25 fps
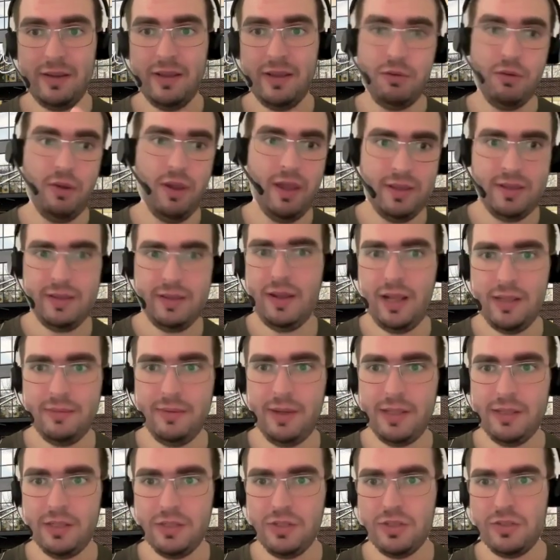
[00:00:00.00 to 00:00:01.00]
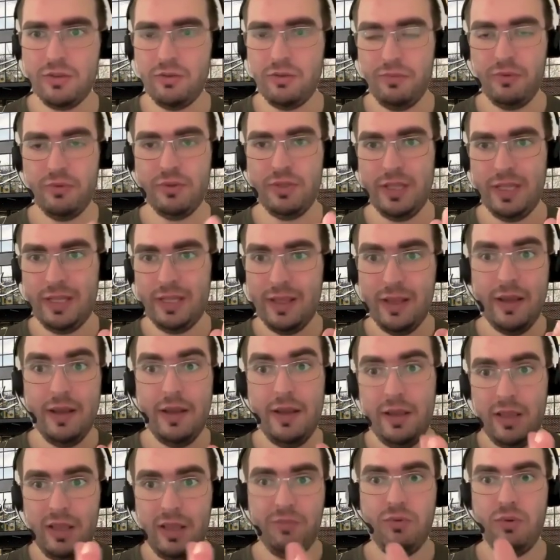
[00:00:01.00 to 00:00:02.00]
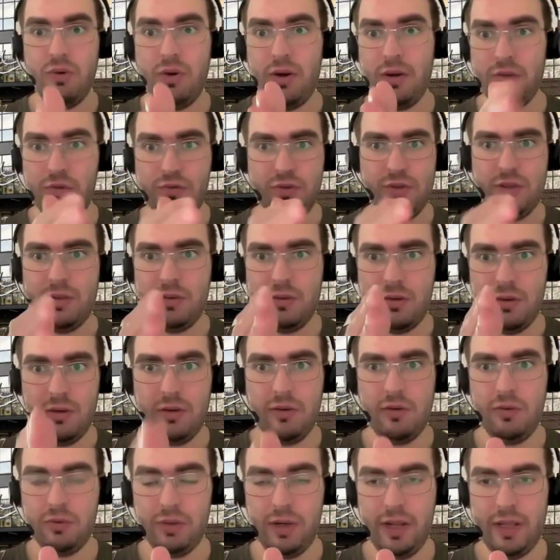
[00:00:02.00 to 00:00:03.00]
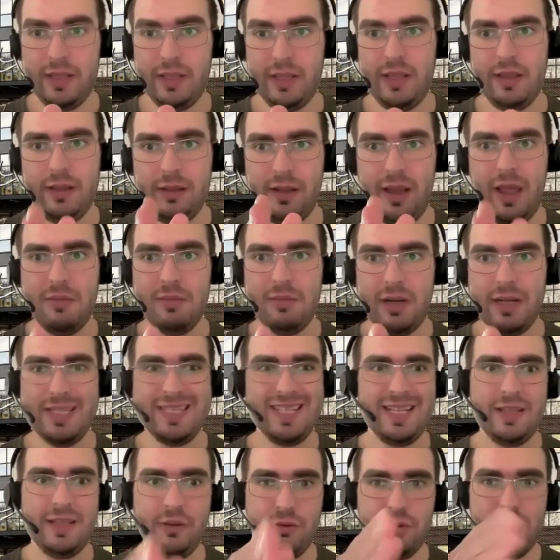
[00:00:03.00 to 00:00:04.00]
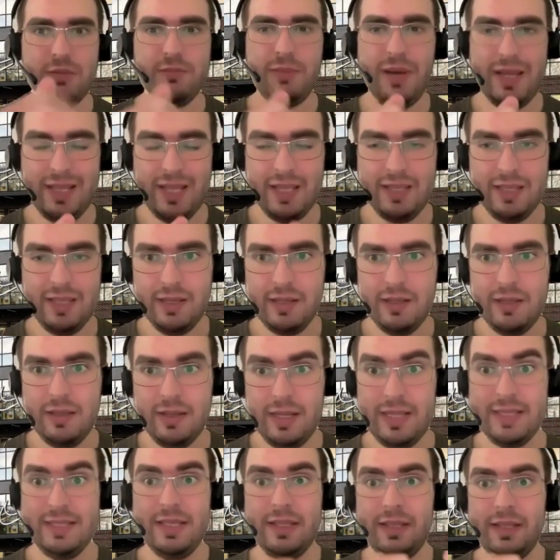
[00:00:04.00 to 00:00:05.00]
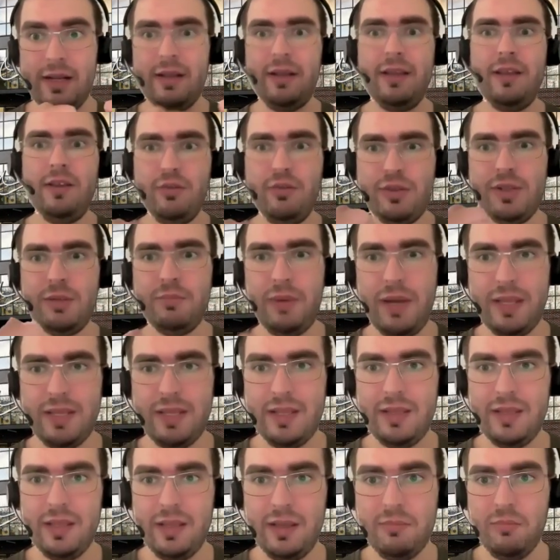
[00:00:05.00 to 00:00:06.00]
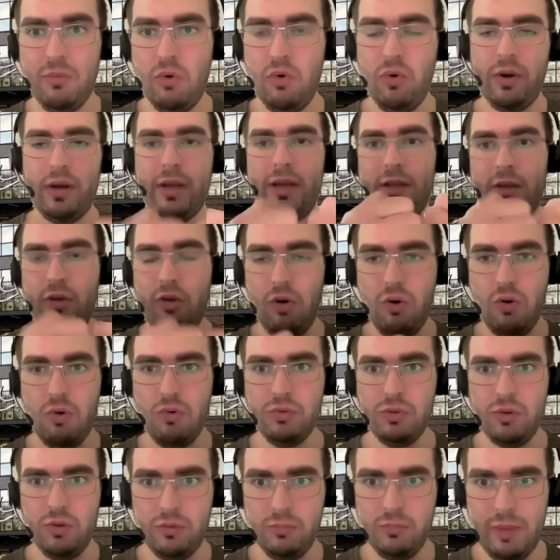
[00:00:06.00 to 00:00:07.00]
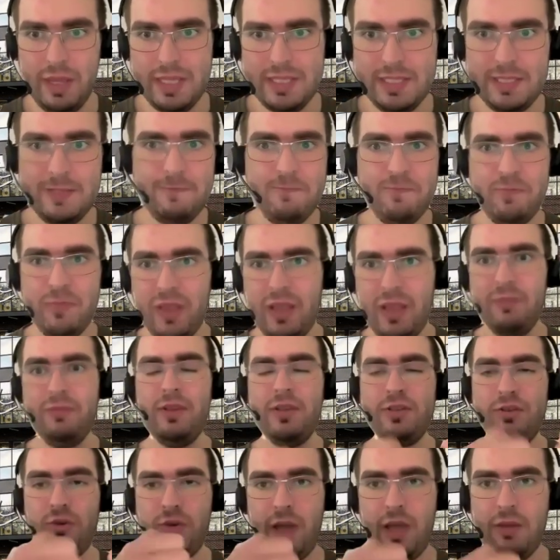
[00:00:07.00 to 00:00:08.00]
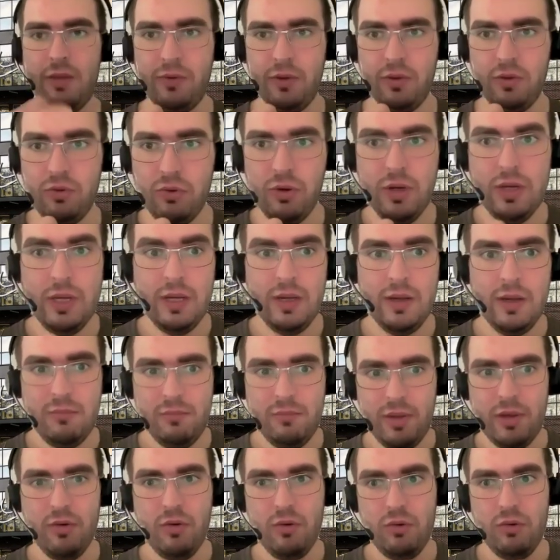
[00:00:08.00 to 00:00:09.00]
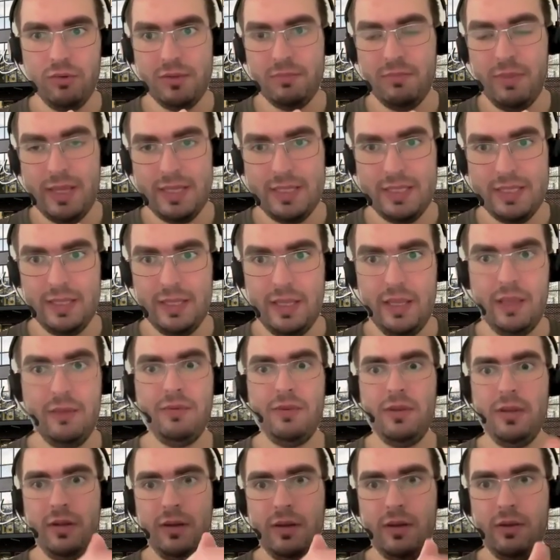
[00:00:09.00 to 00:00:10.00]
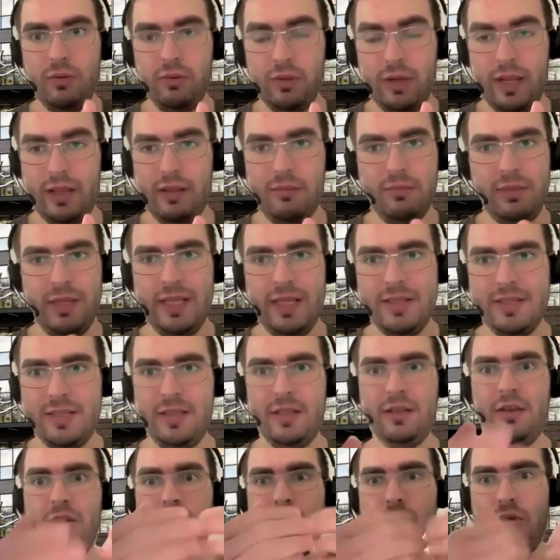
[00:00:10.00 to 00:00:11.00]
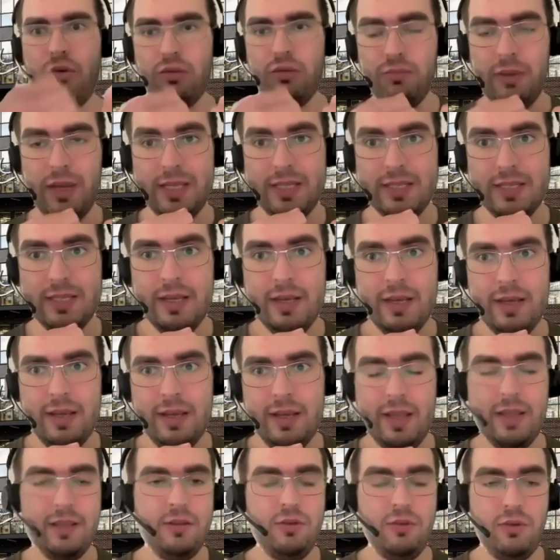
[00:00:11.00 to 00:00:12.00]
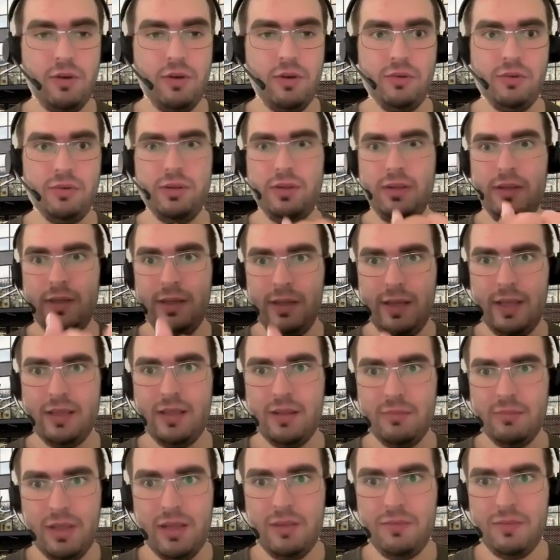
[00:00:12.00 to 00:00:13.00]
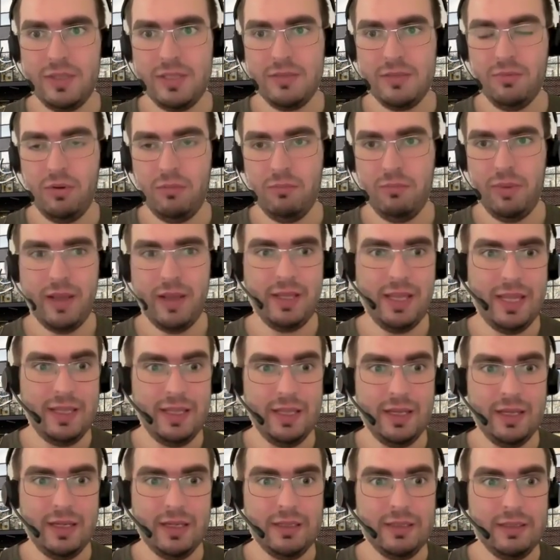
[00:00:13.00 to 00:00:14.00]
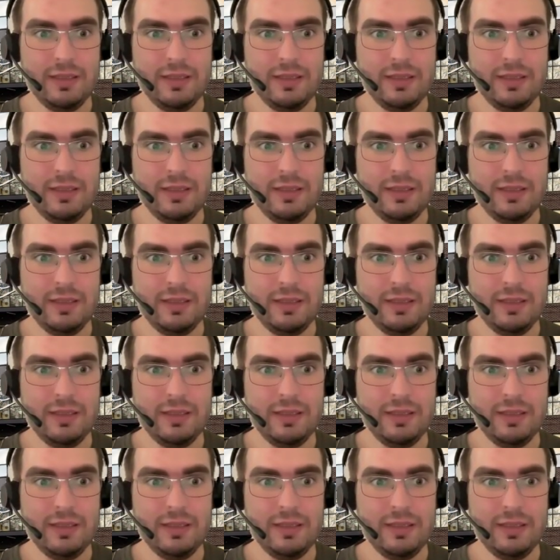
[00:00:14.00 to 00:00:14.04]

evaluate advantages of using it. If you are using already libraries that uses pydantic, consider using pydantic more in your own code base if it is okay for you, because basically if it already bleeds in your code base and you are not getting benefits from pydantic,